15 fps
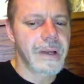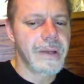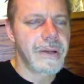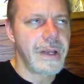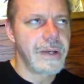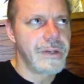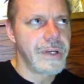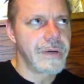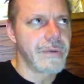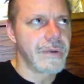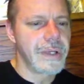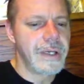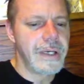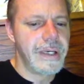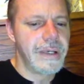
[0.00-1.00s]
they
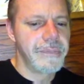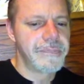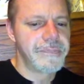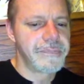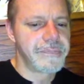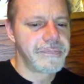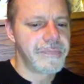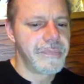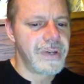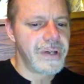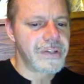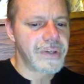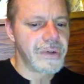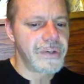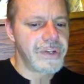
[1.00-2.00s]
generally
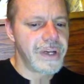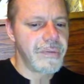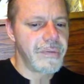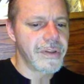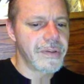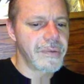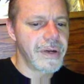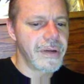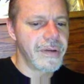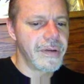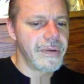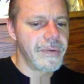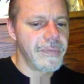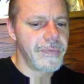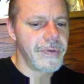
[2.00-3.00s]
associated with around
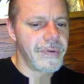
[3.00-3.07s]
the